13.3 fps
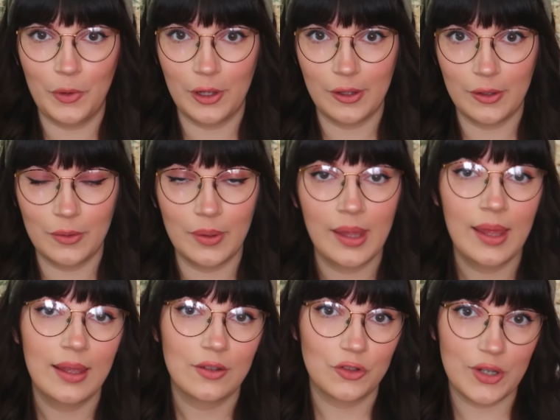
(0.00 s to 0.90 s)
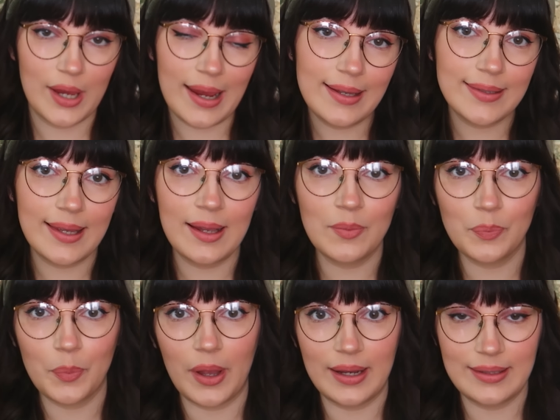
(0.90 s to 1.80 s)
blue, chasing,
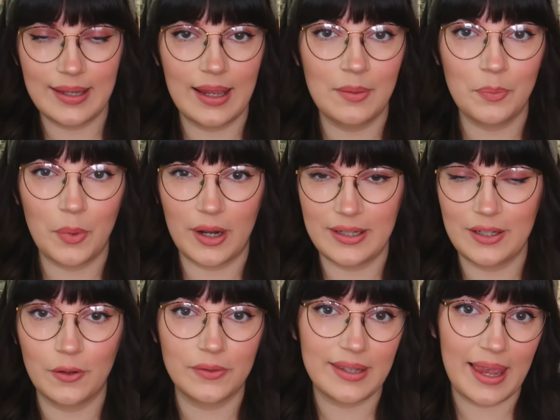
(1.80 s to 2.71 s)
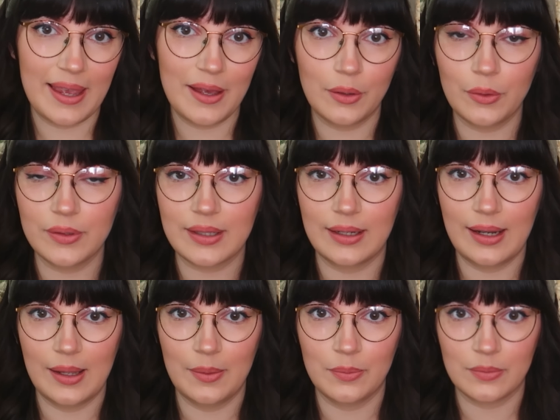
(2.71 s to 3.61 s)
biting off tails and
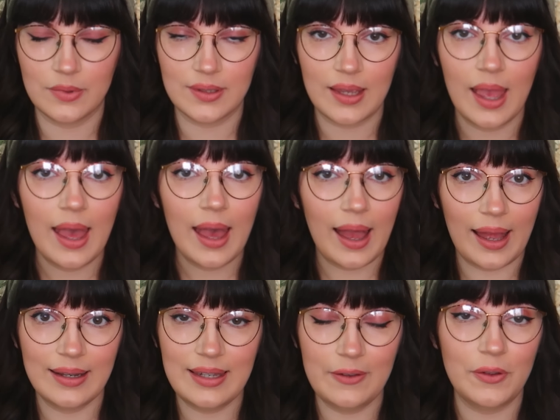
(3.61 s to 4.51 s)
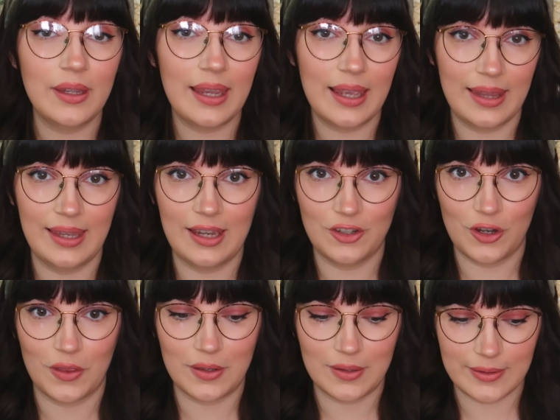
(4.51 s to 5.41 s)
limbs, and even killing each
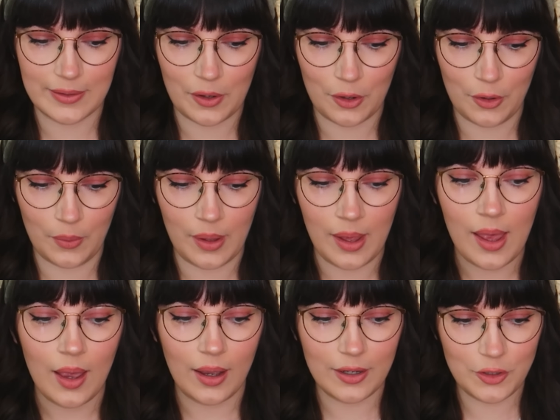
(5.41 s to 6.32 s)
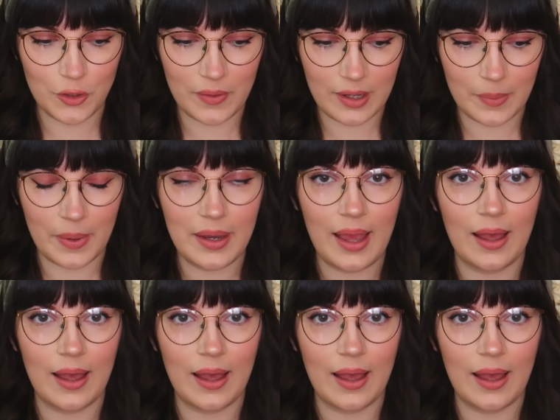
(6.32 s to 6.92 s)
other, so I do recommend